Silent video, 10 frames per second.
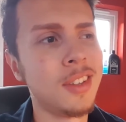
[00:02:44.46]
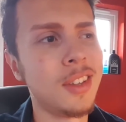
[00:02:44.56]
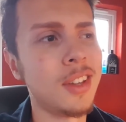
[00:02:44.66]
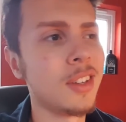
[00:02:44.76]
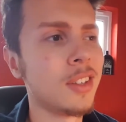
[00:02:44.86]

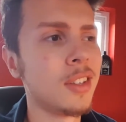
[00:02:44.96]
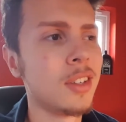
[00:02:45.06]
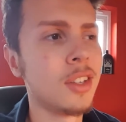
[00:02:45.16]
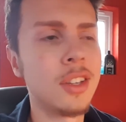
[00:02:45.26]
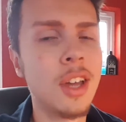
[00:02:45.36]
Yeah.
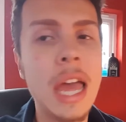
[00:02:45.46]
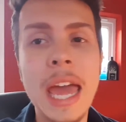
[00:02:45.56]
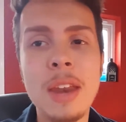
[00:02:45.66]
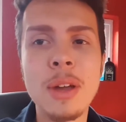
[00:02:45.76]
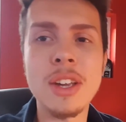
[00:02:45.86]

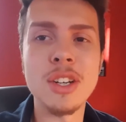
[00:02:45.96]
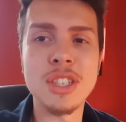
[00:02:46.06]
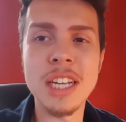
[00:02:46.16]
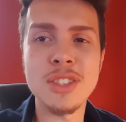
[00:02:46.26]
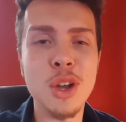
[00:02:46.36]
Anyway, guys,
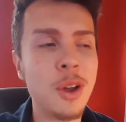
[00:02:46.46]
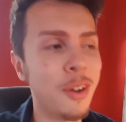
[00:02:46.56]
yeah. So